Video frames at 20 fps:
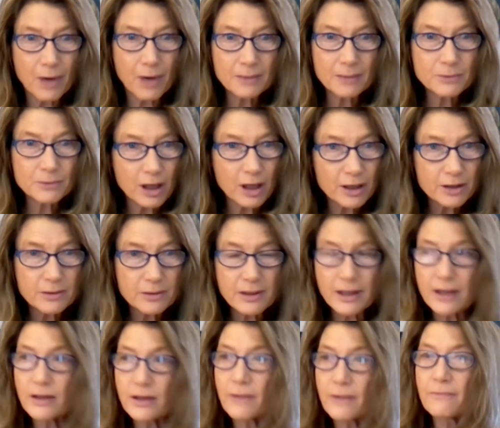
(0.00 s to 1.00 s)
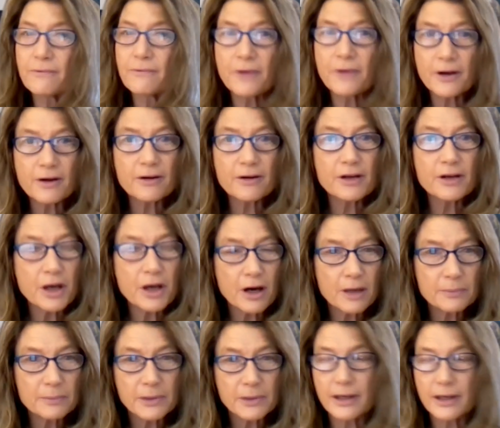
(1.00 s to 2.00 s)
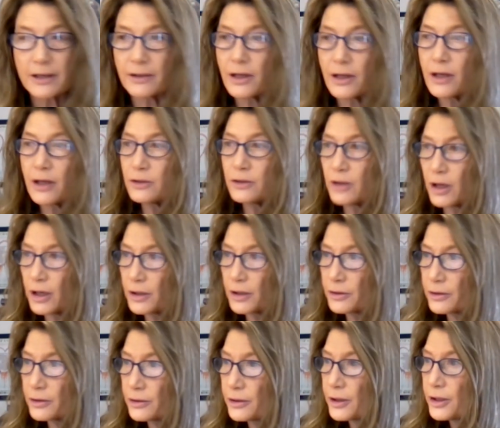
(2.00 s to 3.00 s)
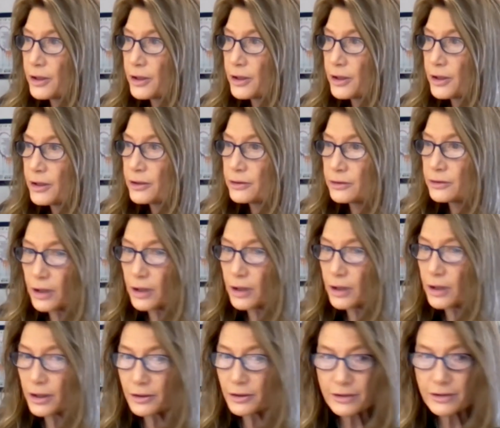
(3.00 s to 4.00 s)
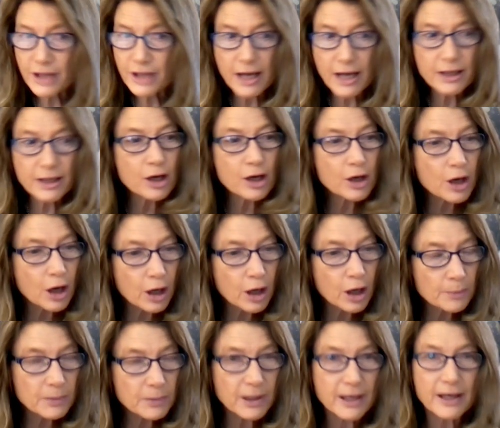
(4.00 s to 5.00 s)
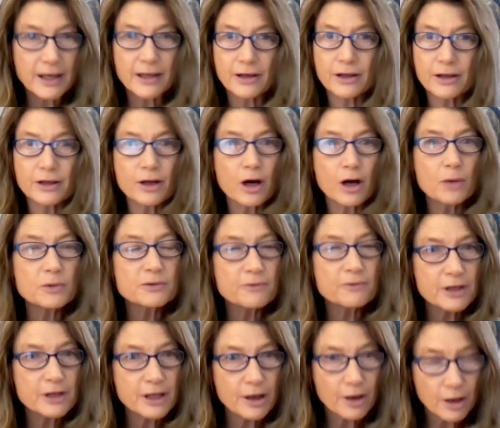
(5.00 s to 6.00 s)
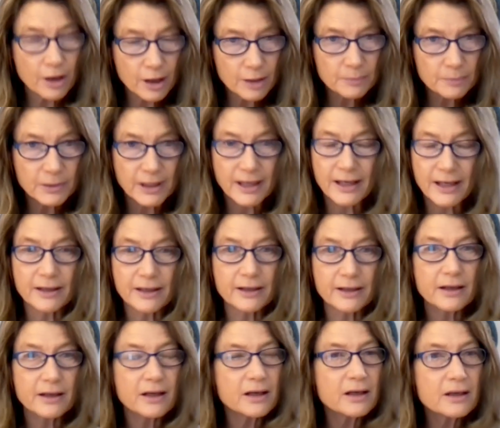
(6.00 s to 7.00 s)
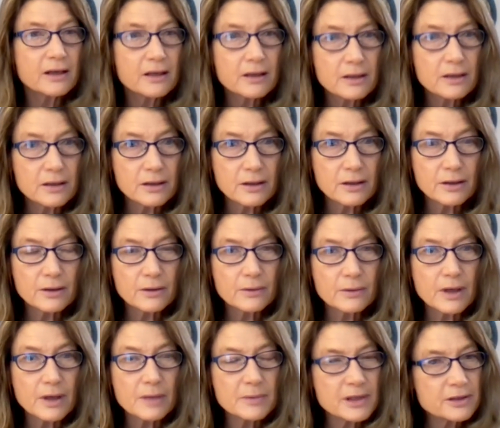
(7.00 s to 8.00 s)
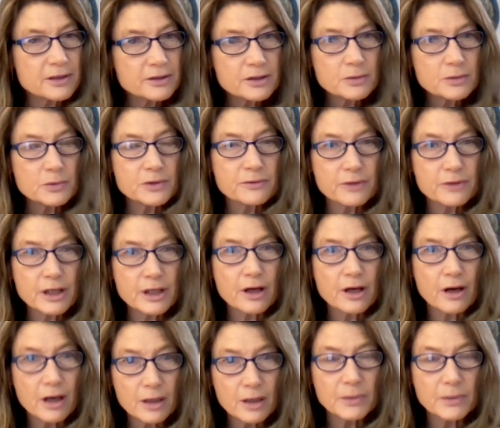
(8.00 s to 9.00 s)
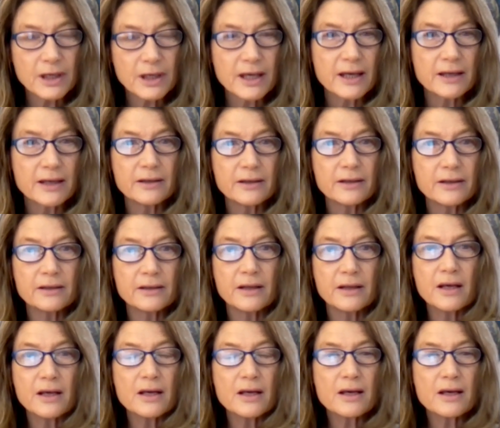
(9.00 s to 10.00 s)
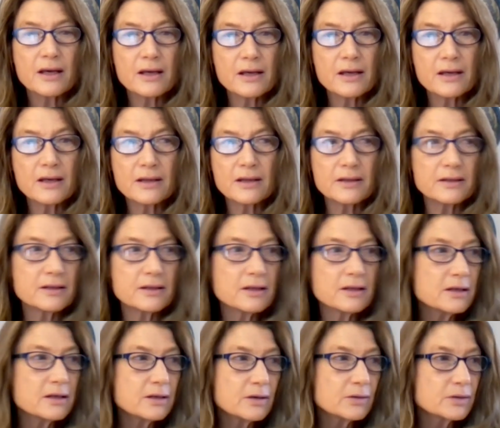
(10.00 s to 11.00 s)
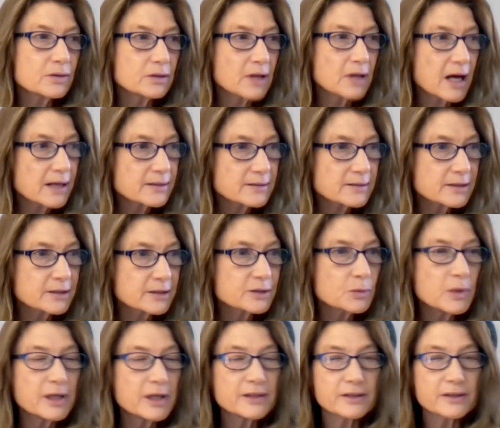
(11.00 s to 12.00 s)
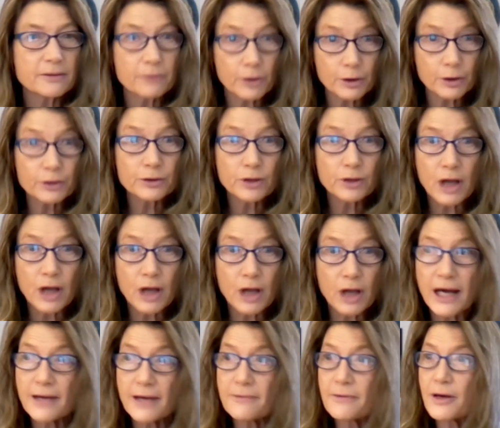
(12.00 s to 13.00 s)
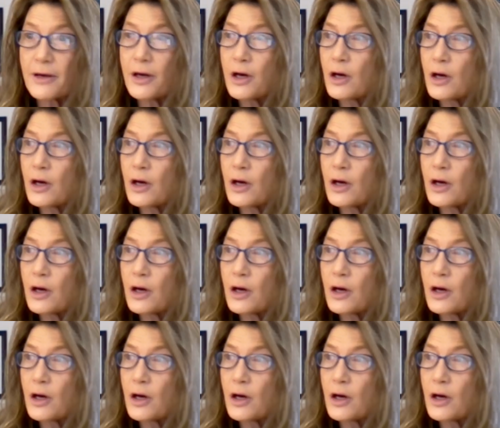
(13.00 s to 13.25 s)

daughter relate very complicated. Daughter, dad, complicated. It all was very complicated. I mean, it just was very complicated. And the last 6 weeks of her life